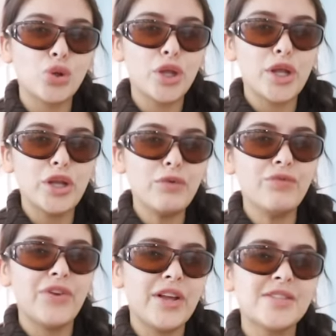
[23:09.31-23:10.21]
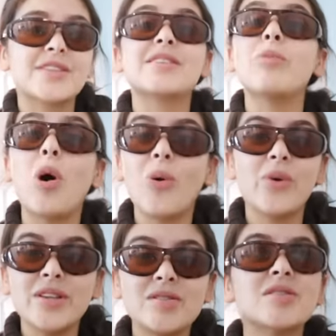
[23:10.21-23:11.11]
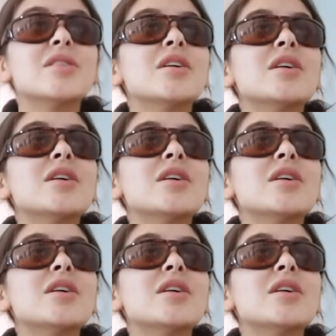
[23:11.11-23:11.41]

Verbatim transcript: can you fix? Cause I'm always